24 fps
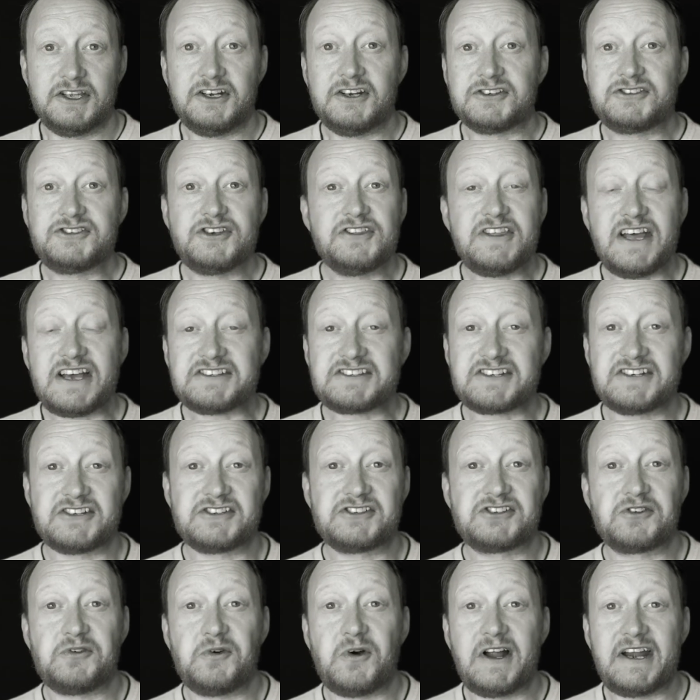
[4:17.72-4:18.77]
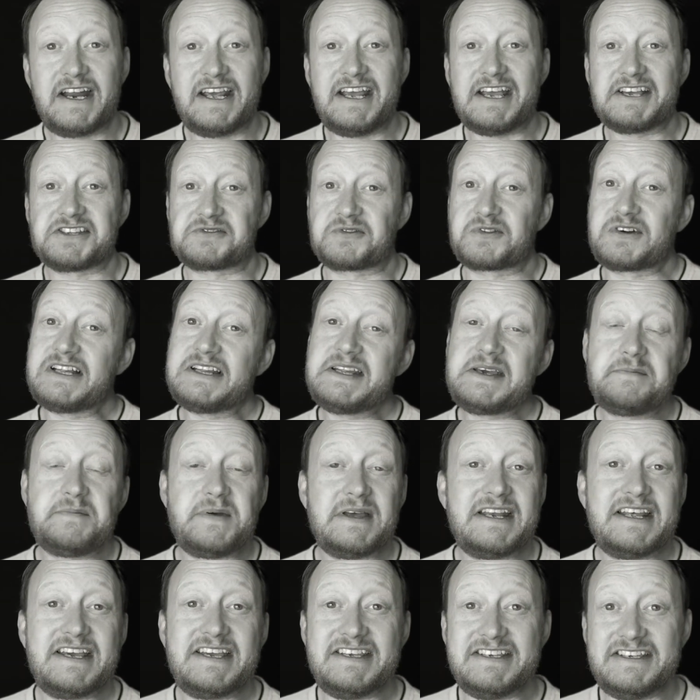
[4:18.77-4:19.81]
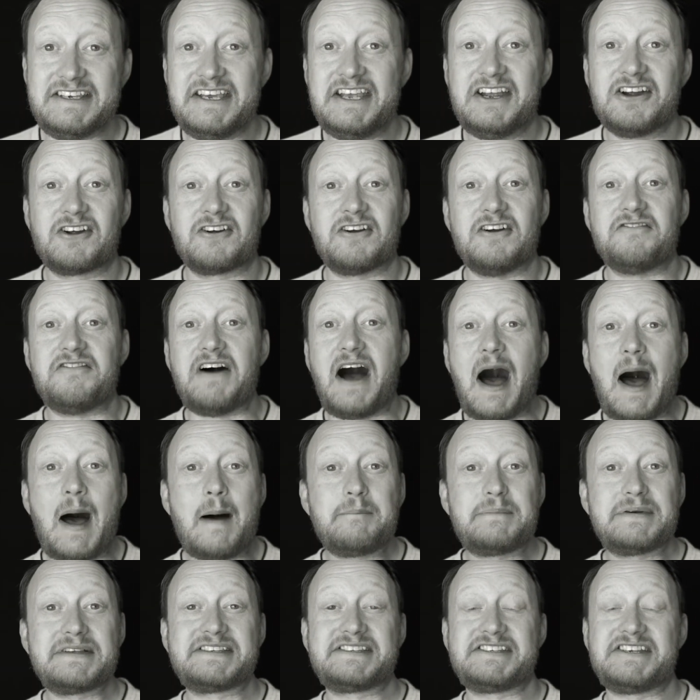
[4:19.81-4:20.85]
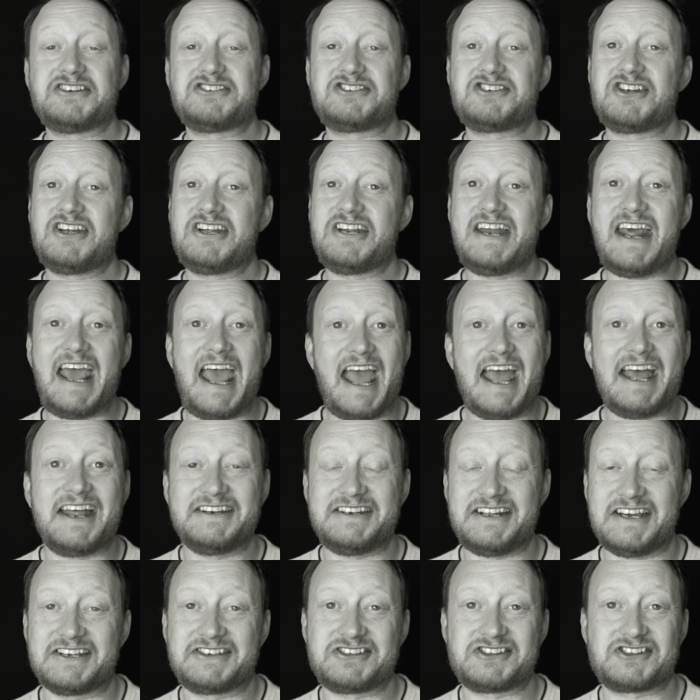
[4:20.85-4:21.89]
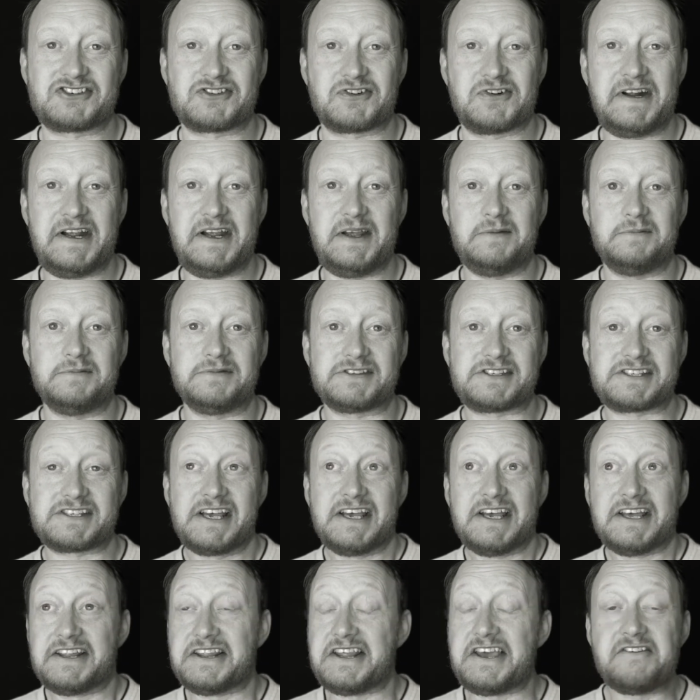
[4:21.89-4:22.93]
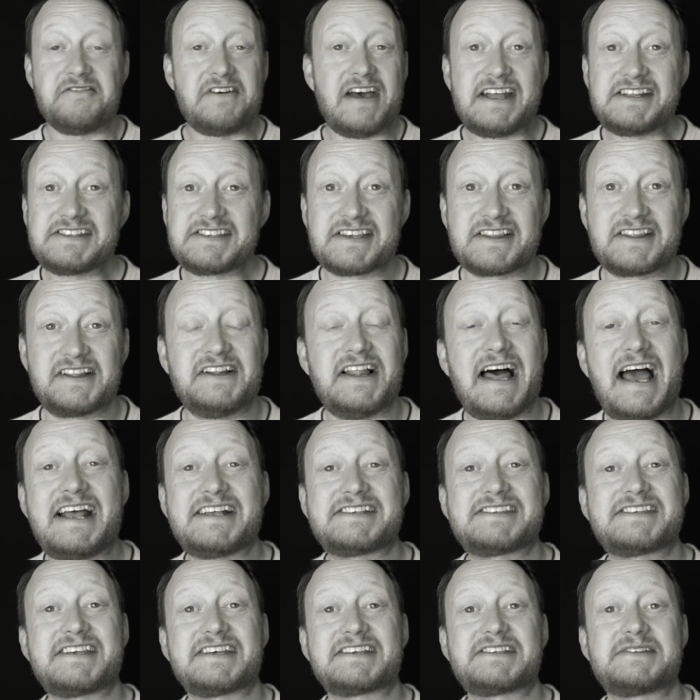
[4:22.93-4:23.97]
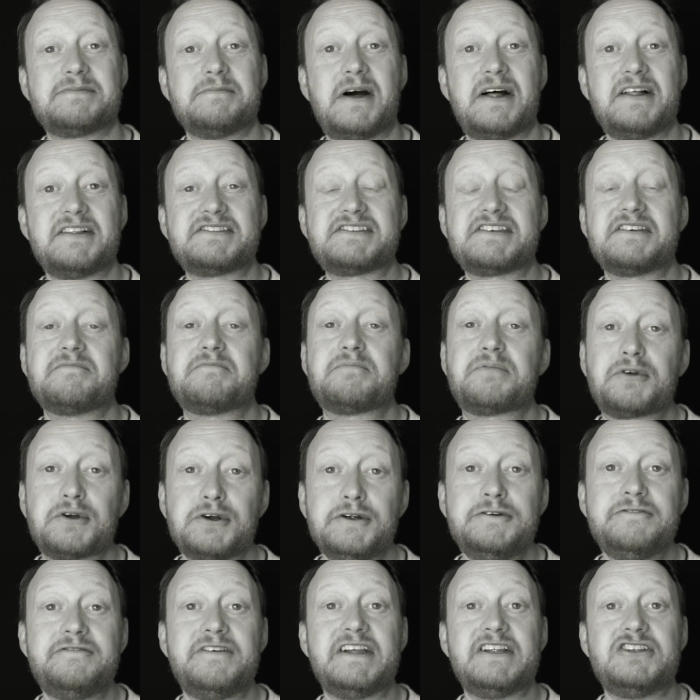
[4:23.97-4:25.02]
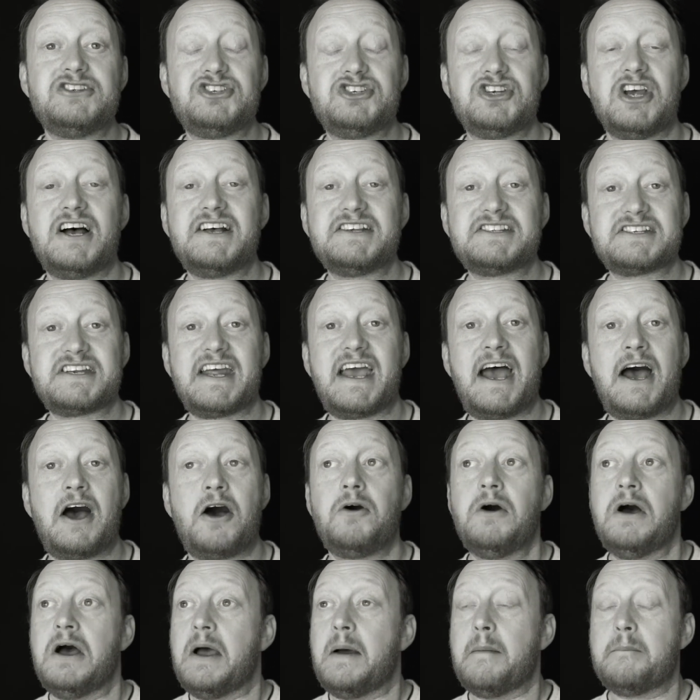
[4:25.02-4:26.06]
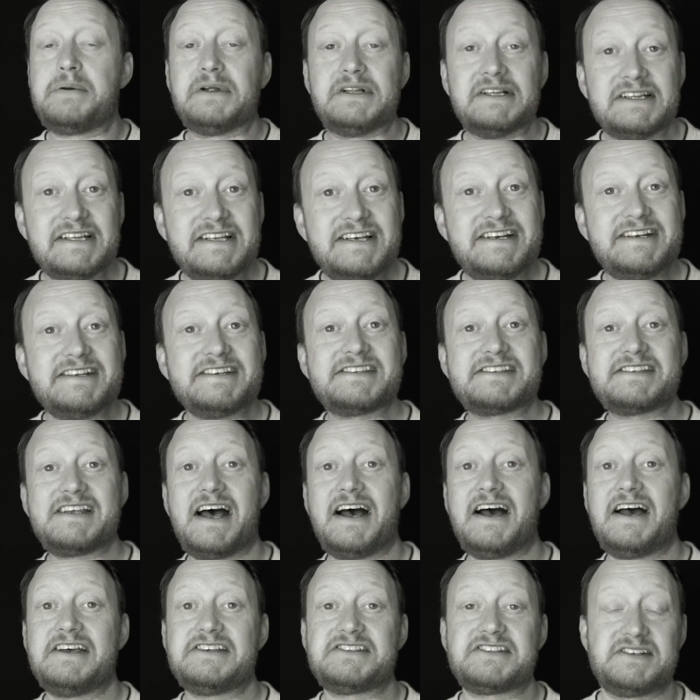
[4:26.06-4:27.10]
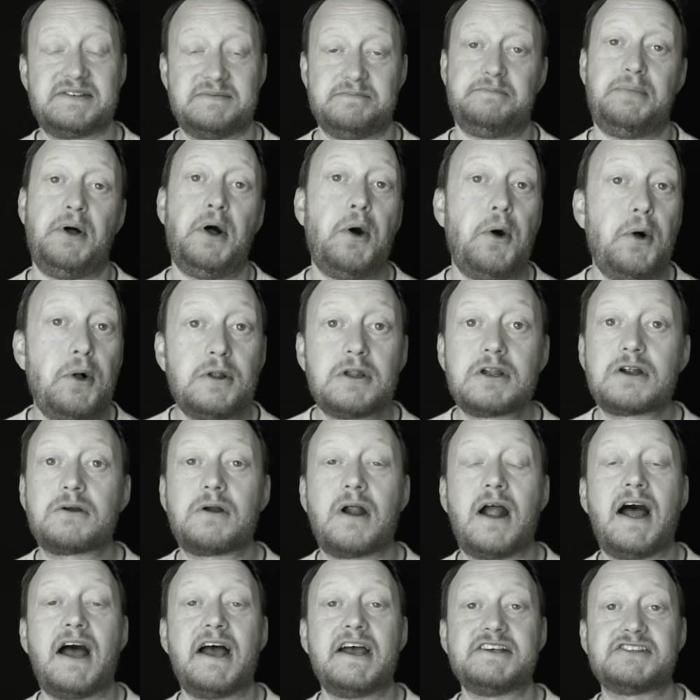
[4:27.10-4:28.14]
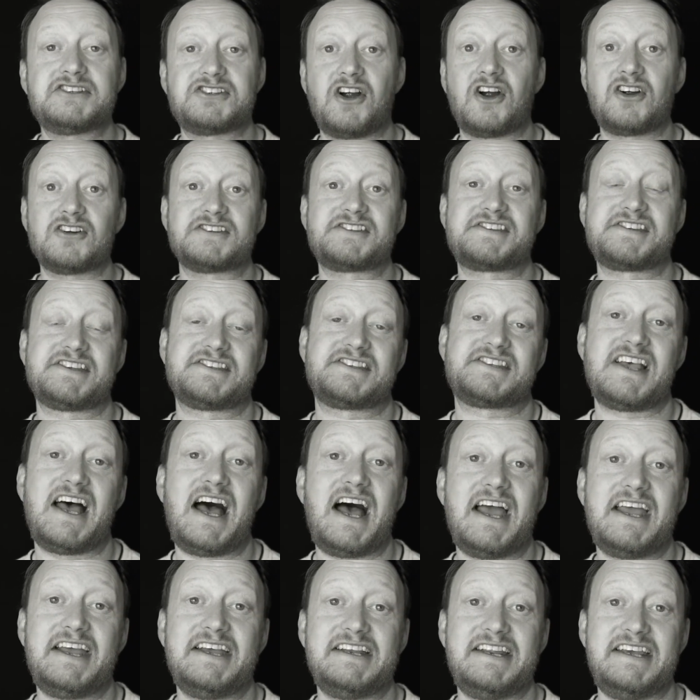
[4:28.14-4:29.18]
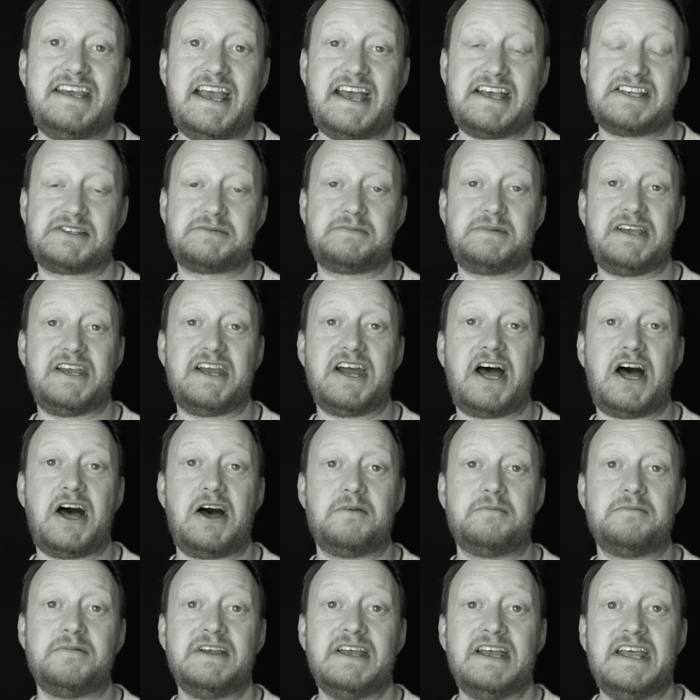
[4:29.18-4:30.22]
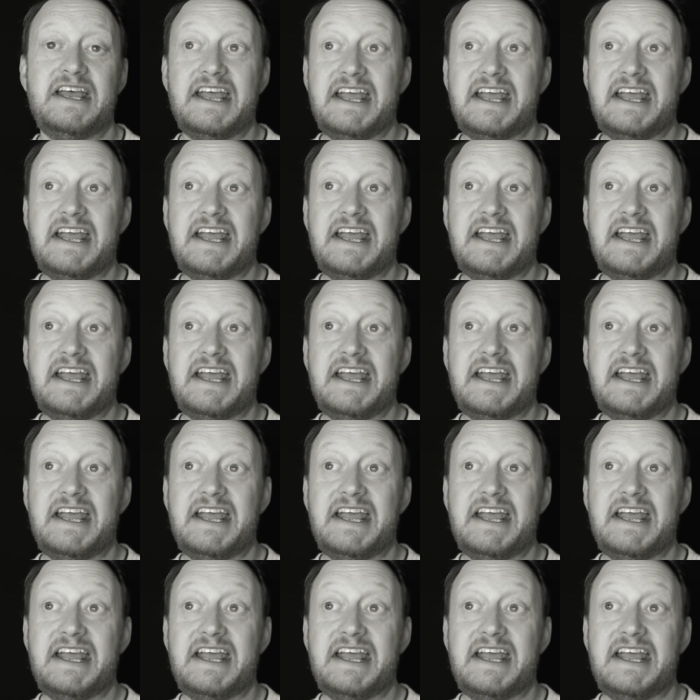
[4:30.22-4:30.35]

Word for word: You know, 2020 has really been a year of opposition and extremes. The events of the last six months have proven just how politicized and polarized our society has become.